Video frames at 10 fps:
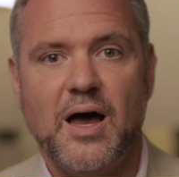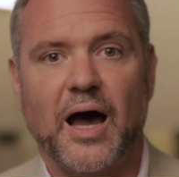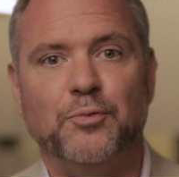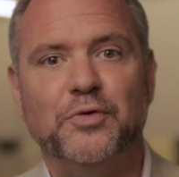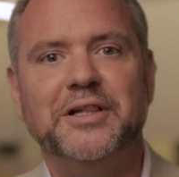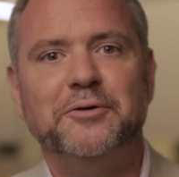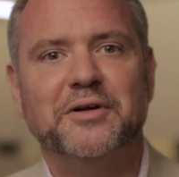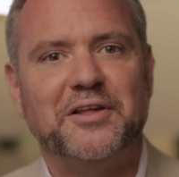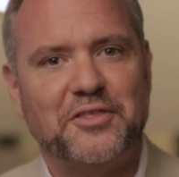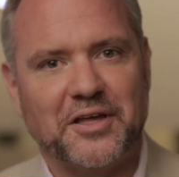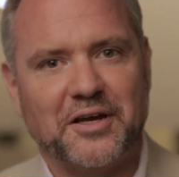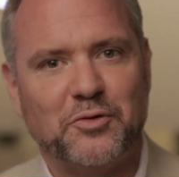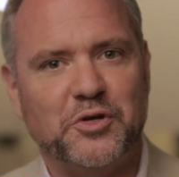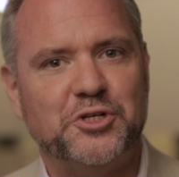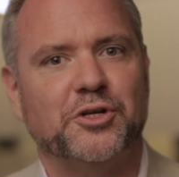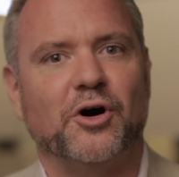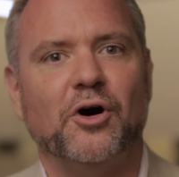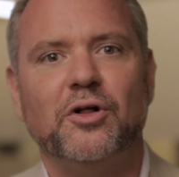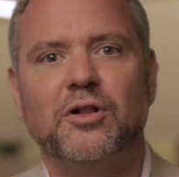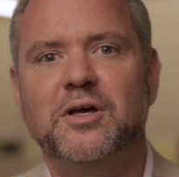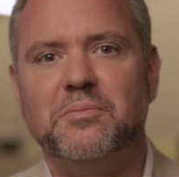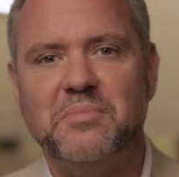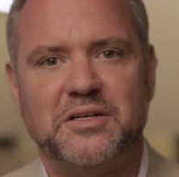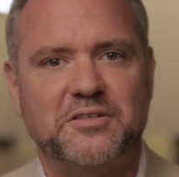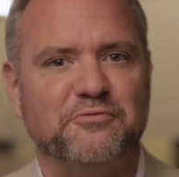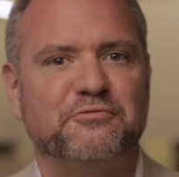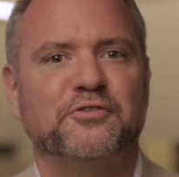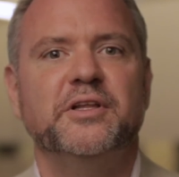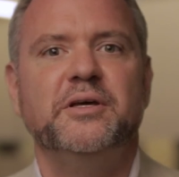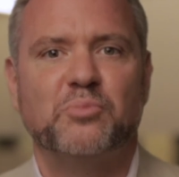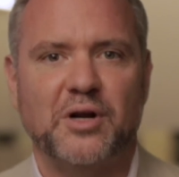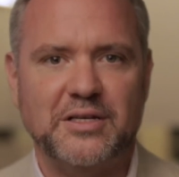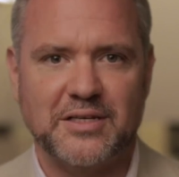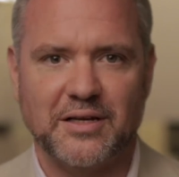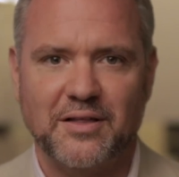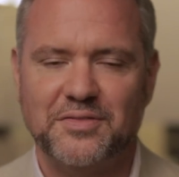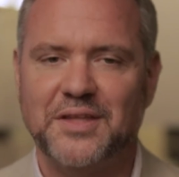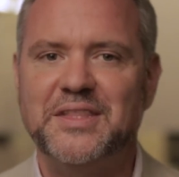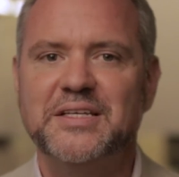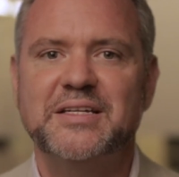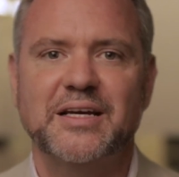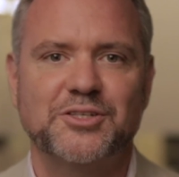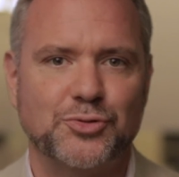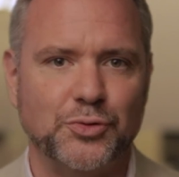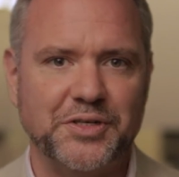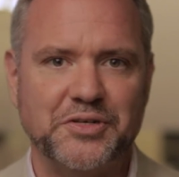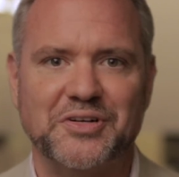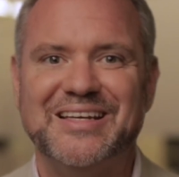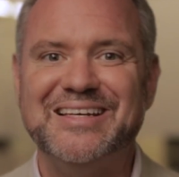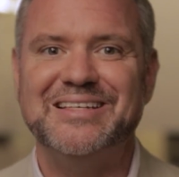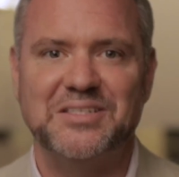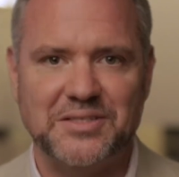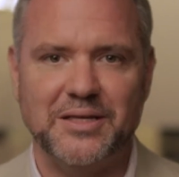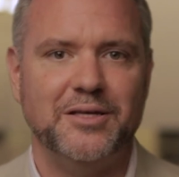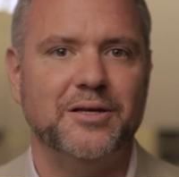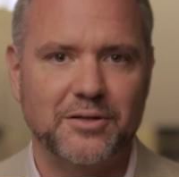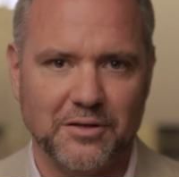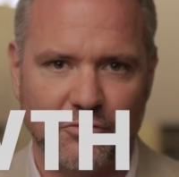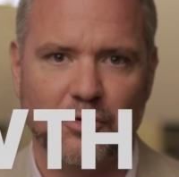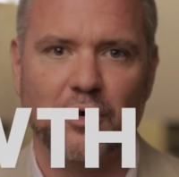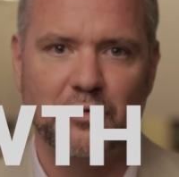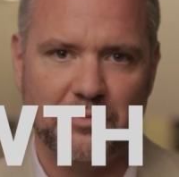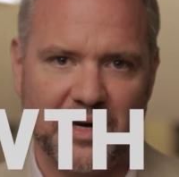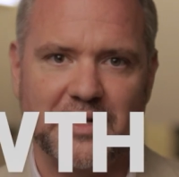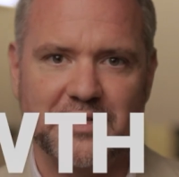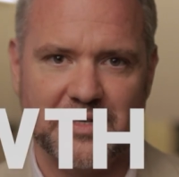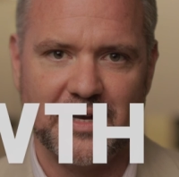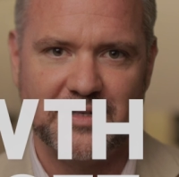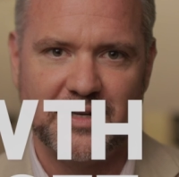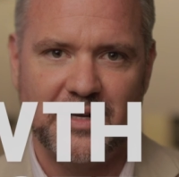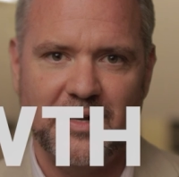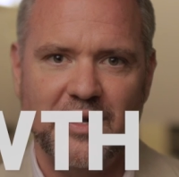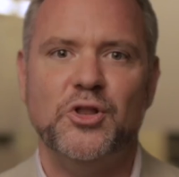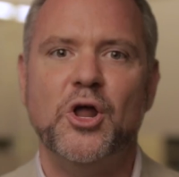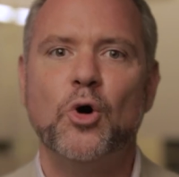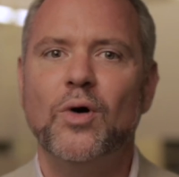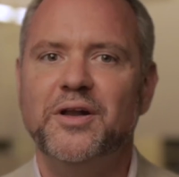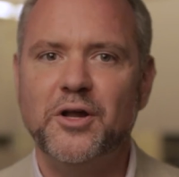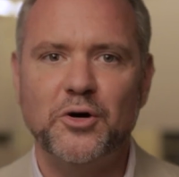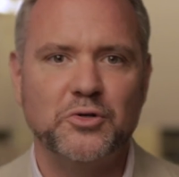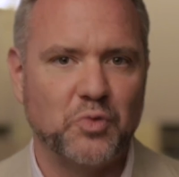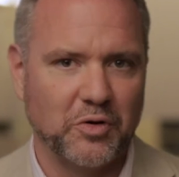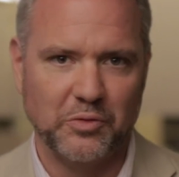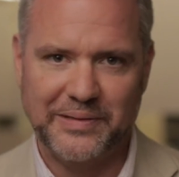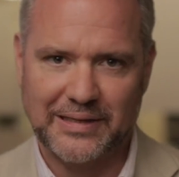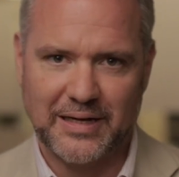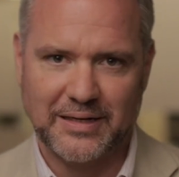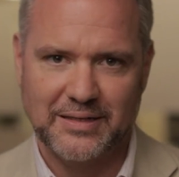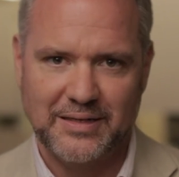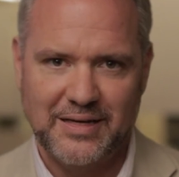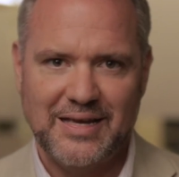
I really think we should all commit to fully embracing that this next school year is the year of growth mindset. No one knows what it will be like.